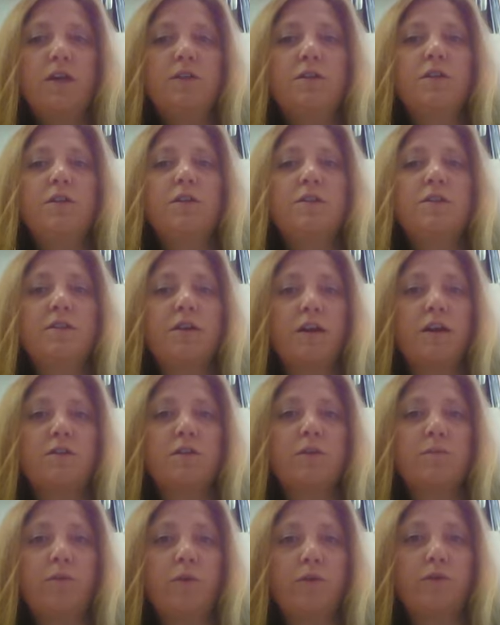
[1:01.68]
to the
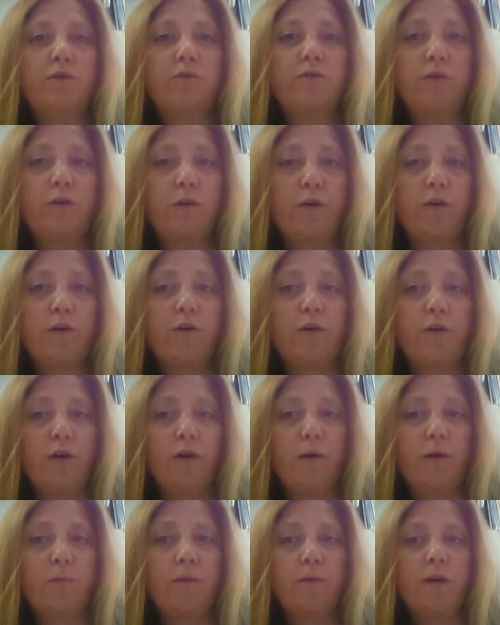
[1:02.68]
discussion posts for your
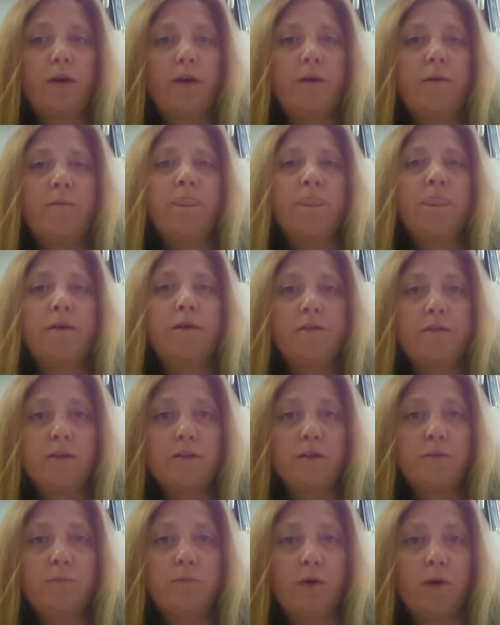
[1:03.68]
group. This
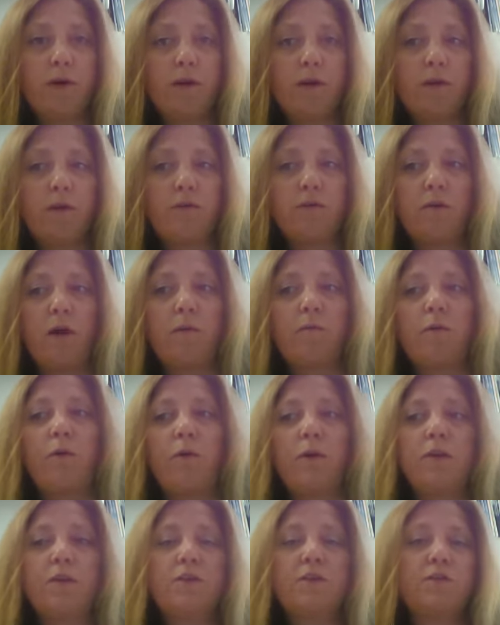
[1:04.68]
is important, so I'm
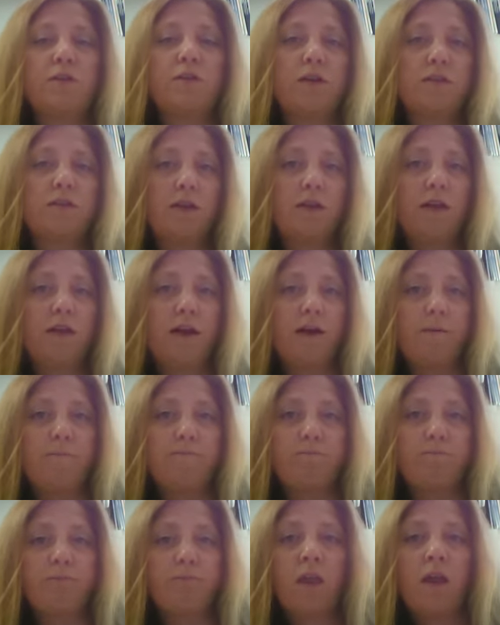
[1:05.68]
going to stress it
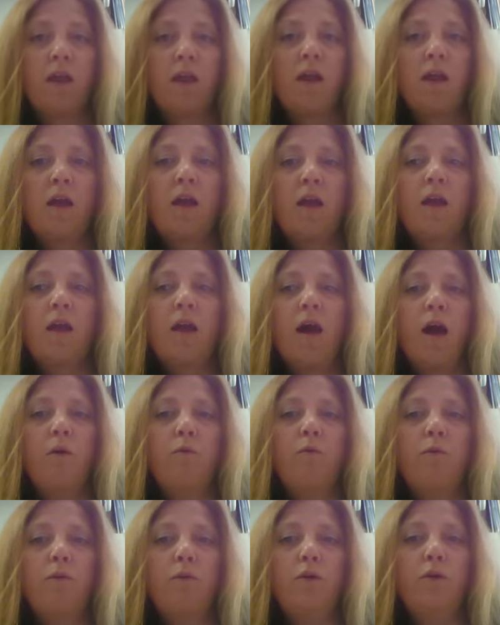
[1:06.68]
again.
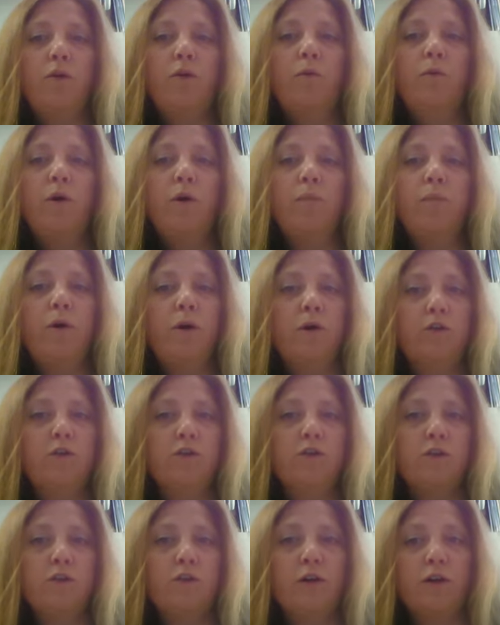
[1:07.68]
You will
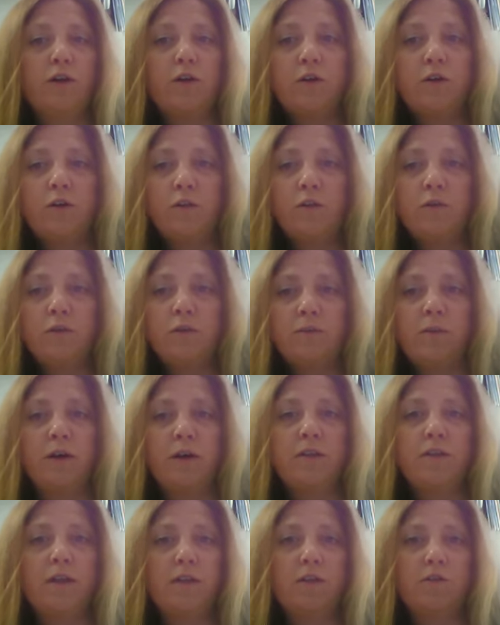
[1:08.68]
post your critical
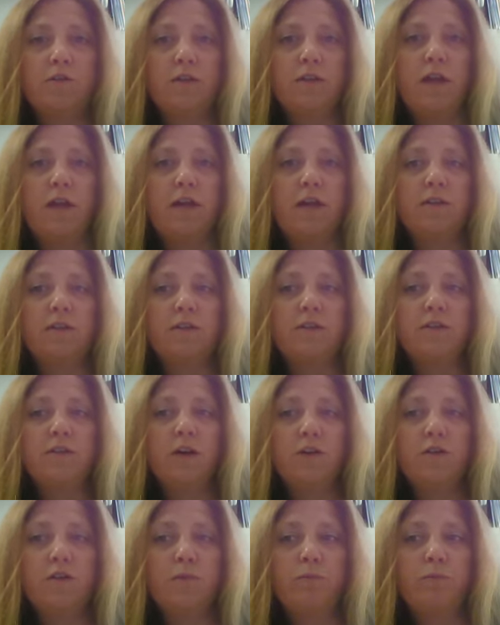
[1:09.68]
response entries as
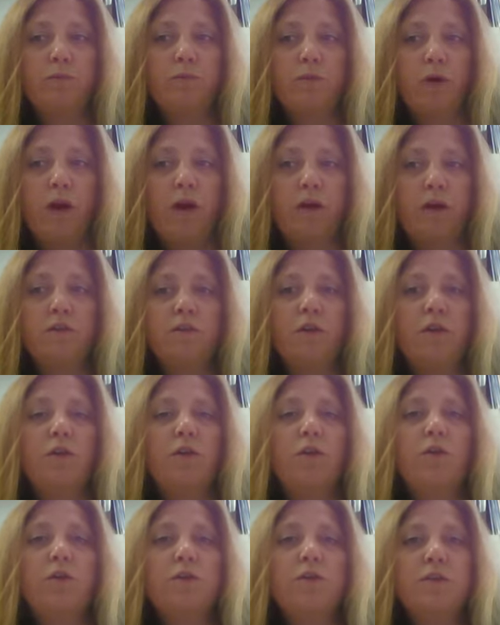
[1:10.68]
discussion threads
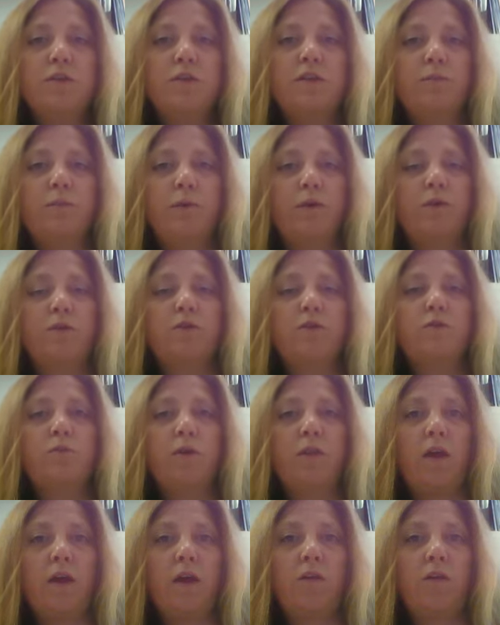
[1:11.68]
using the posts
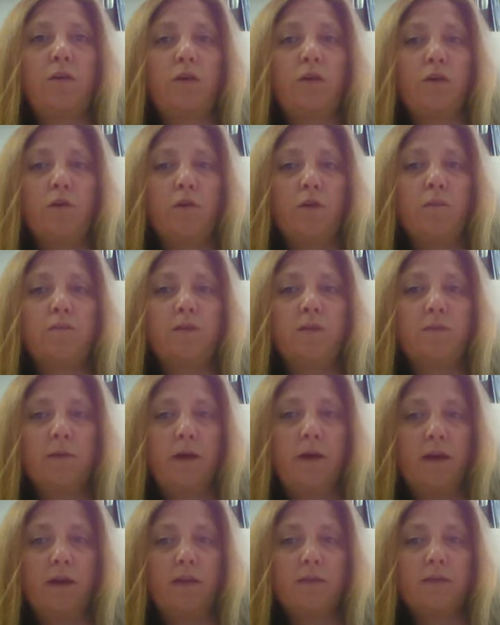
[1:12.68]
within your group
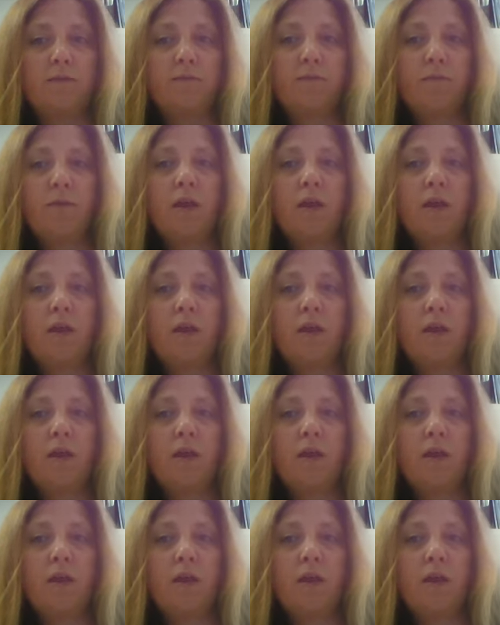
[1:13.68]
space.